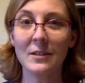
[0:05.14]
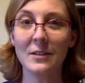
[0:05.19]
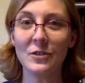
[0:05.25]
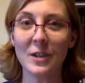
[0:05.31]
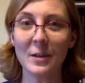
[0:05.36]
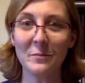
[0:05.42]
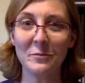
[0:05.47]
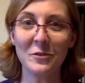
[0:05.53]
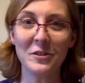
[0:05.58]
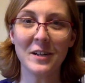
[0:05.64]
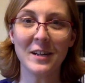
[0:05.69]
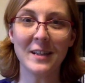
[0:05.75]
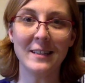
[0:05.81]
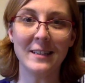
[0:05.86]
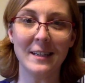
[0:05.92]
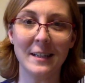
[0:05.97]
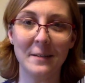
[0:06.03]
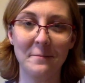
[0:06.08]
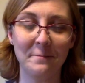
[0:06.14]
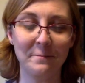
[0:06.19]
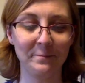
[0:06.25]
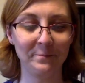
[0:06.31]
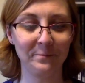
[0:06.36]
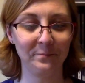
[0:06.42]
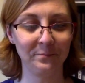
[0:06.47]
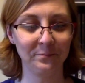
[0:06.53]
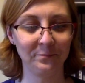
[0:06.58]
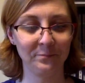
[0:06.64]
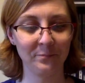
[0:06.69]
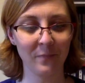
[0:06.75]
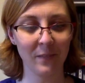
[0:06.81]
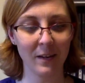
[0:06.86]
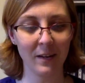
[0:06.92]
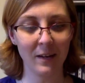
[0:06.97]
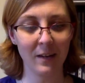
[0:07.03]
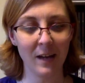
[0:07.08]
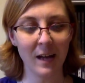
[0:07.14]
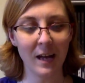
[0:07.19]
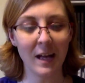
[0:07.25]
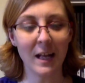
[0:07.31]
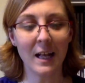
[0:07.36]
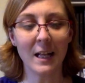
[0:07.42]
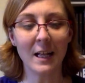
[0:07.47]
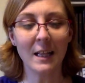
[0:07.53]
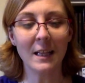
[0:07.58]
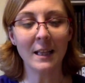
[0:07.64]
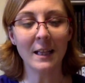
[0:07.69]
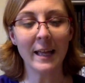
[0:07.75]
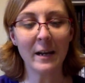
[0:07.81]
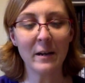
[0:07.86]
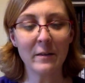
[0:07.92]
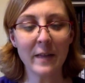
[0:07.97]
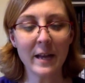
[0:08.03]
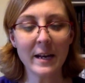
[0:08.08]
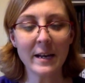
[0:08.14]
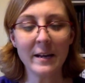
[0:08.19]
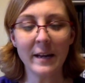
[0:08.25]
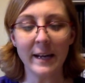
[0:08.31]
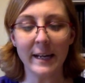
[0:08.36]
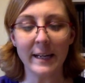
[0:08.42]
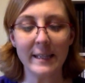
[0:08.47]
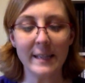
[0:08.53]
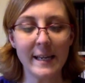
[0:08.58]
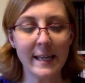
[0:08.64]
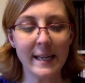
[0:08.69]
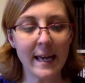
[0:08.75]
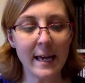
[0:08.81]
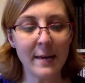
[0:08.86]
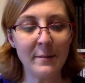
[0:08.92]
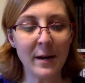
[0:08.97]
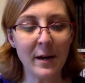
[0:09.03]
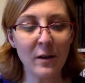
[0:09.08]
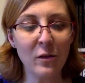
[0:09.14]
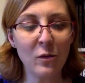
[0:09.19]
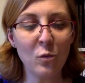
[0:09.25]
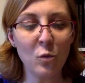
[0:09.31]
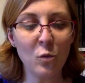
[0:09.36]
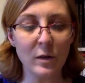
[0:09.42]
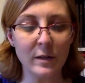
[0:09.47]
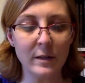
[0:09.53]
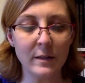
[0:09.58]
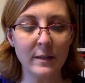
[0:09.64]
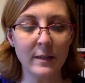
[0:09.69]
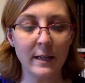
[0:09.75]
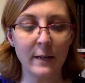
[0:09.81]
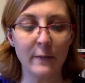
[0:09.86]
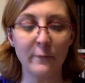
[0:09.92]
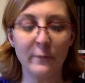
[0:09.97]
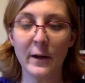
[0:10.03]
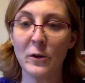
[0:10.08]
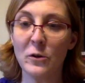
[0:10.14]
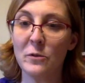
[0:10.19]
Chapter 19. Later that night he came out of the woods and found